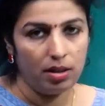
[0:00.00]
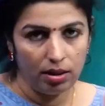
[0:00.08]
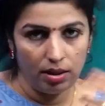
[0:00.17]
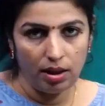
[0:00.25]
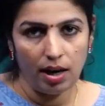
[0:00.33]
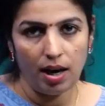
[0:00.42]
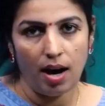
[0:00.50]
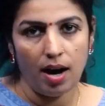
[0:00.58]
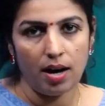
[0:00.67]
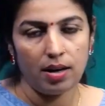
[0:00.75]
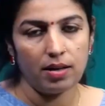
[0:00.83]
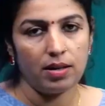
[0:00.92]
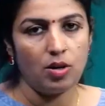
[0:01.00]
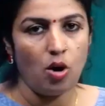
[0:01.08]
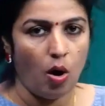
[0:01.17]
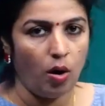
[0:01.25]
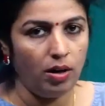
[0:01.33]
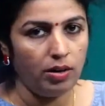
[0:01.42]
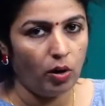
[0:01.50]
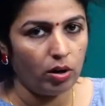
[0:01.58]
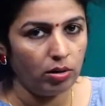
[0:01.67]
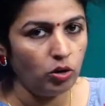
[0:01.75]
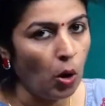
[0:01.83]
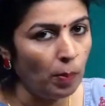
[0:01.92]
they are called, or
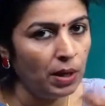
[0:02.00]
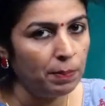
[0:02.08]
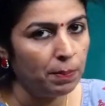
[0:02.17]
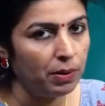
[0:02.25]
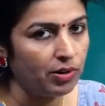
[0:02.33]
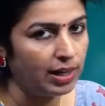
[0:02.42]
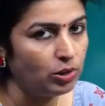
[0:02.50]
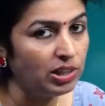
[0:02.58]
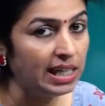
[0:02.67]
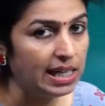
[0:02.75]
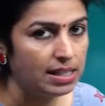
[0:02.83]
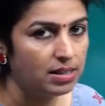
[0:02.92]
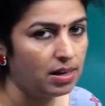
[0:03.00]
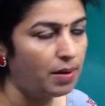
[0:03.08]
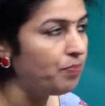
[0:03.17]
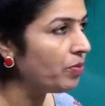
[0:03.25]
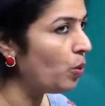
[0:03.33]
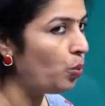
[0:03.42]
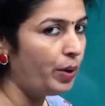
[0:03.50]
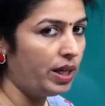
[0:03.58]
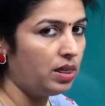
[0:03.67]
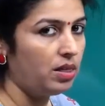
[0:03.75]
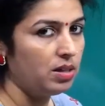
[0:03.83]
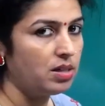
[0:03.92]
normally people try to tease them with
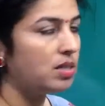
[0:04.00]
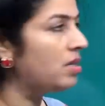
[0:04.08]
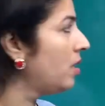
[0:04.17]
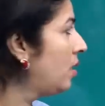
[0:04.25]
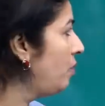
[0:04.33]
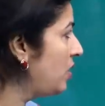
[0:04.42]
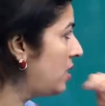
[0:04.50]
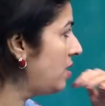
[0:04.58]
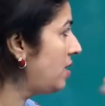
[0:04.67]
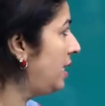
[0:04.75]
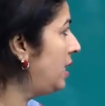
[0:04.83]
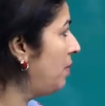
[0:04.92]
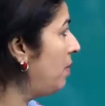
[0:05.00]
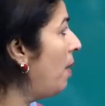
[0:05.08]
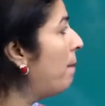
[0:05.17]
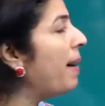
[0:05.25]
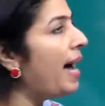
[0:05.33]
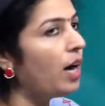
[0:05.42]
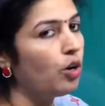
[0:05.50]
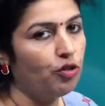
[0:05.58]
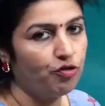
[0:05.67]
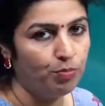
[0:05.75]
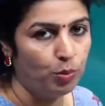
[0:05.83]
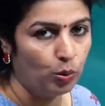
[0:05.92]
this term, with this idiom, a bag
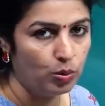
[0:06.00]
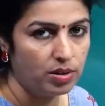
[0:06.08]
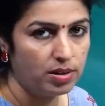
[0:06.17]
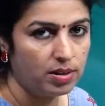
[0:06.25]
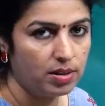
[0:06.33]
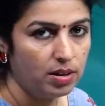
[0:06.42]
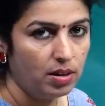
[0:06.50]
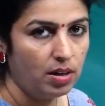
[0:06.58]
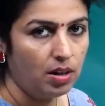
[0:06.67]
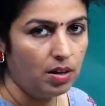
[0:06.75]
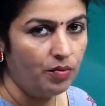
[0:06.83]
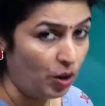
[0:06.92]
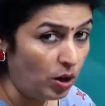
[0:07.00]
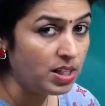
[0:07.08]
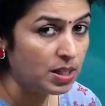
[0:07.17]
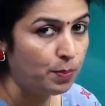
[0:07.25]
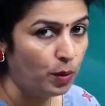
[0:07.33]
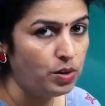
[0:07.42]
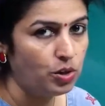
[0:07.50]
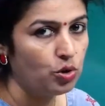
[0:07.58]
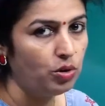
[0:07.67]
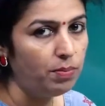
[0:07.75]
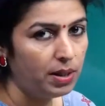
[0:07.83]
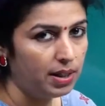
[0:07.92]
of bones. We're not supposed
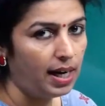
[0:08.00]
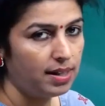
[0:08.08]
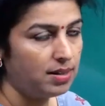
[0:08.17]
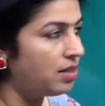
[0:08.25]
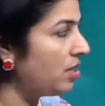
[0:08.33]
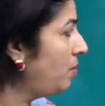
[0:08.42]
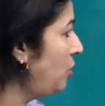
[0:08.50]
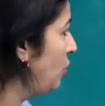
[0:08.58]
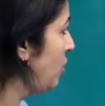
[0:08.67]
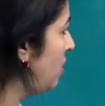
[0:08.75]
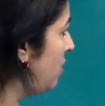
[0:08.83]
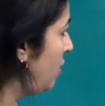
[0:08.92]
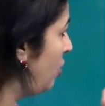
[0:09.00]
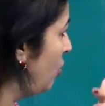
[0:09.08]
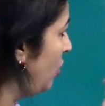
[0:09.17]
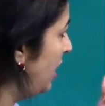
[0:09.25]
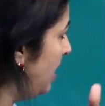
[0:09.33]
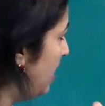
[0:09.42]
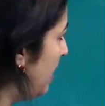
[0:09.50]
to, but that is the term used to tease